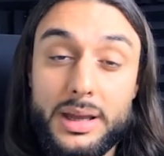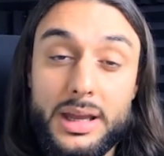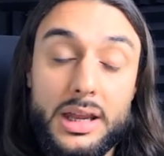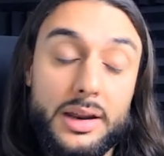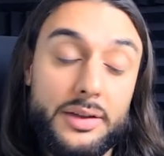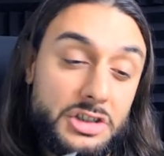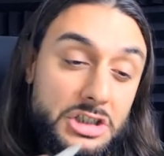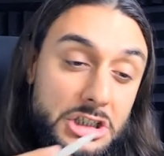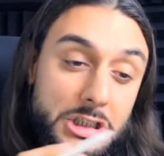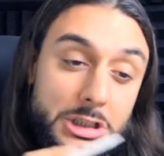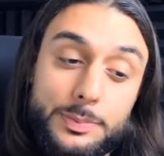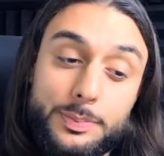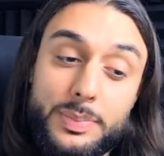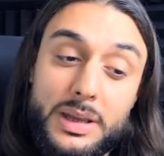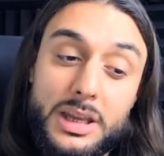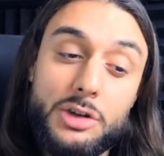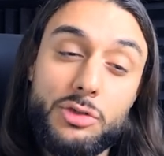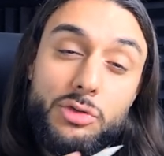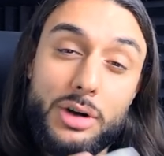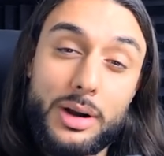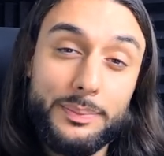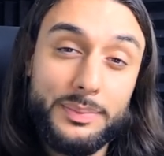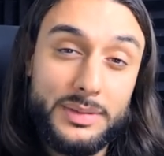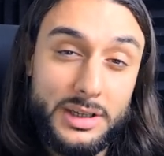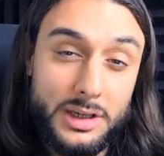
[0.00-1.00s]
And if she speed
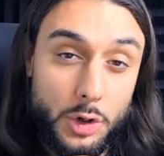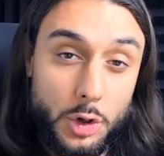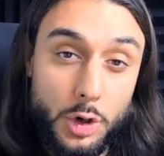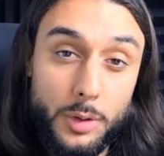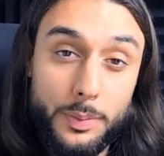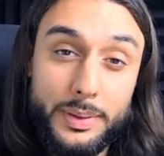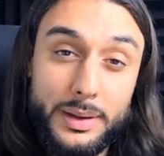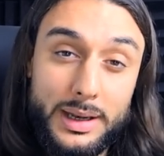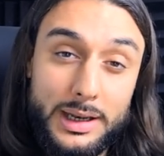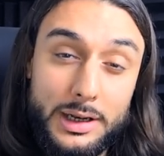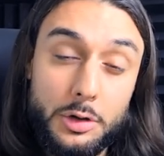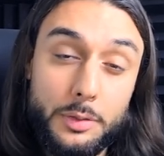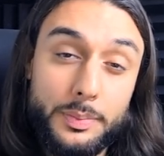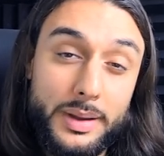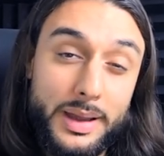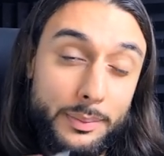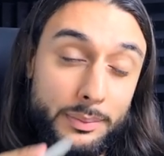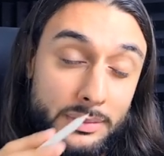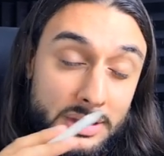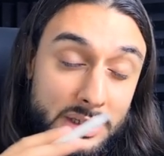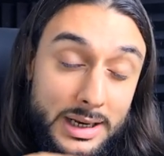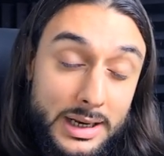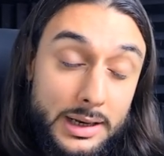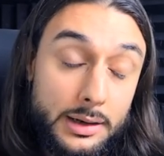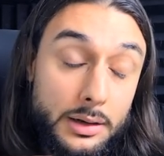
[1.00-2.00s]
ramped it up a little bit
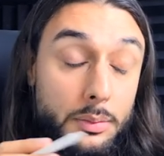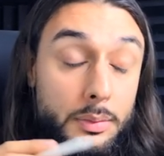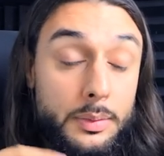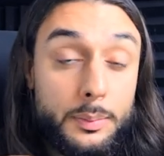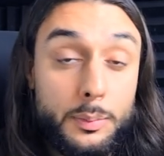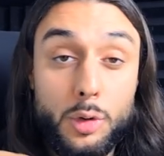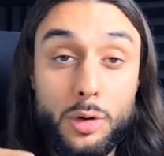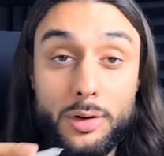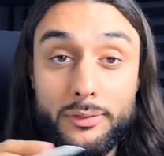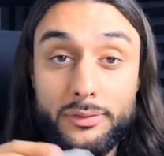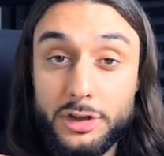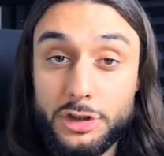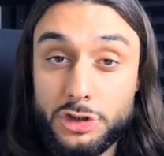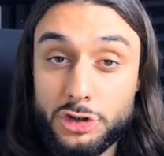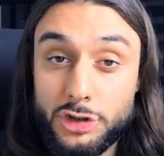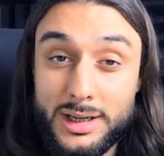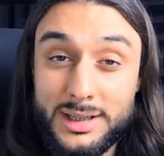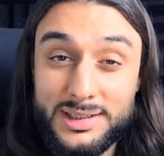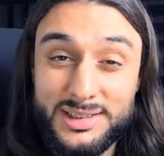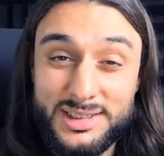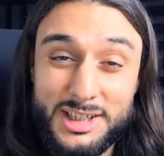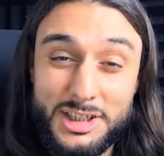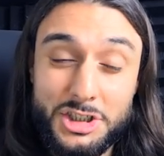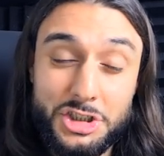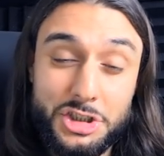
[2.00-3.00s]
and did a little bit more of the
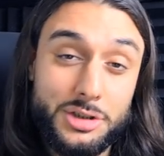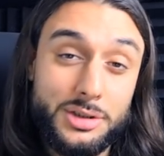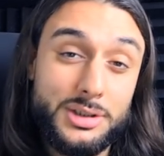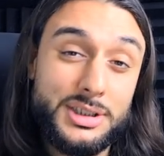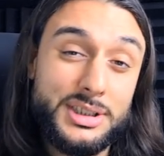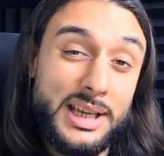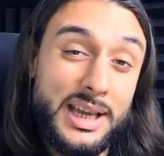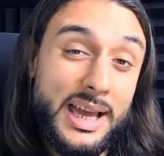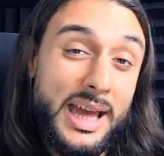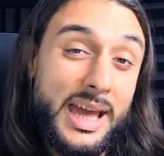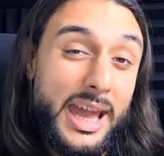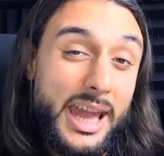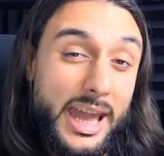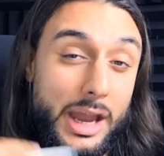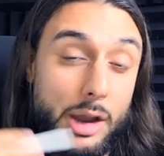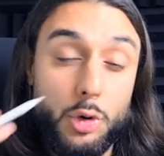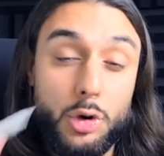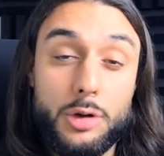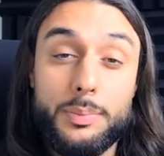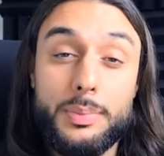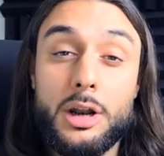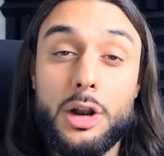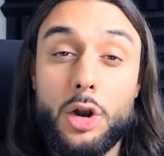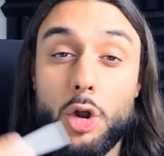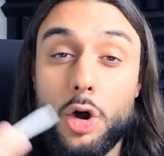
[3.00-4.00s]
transitions, it would
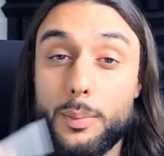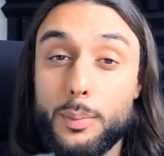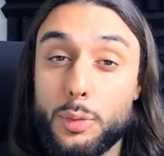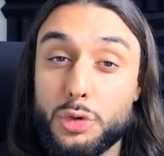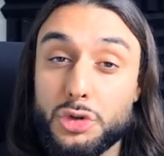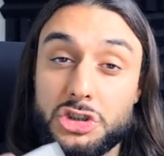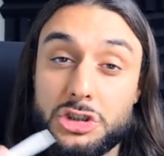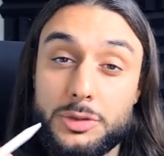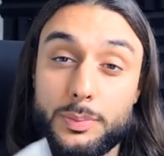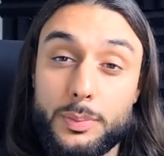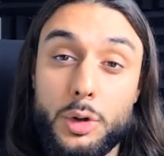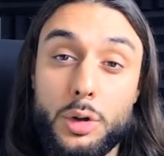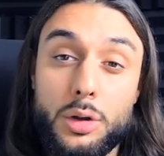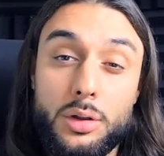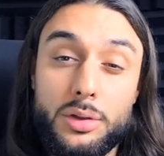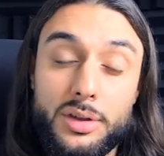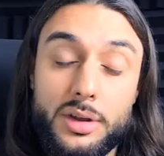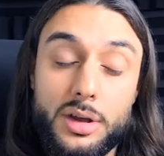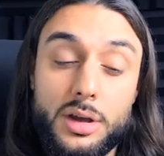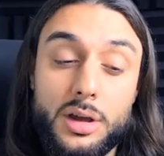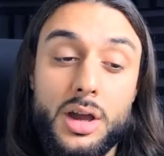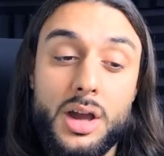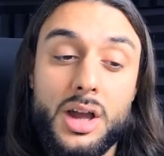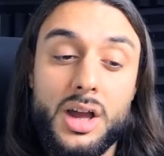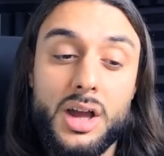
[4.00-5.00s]
have been a lot more
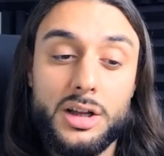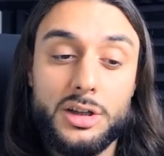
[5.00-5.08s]
smoother.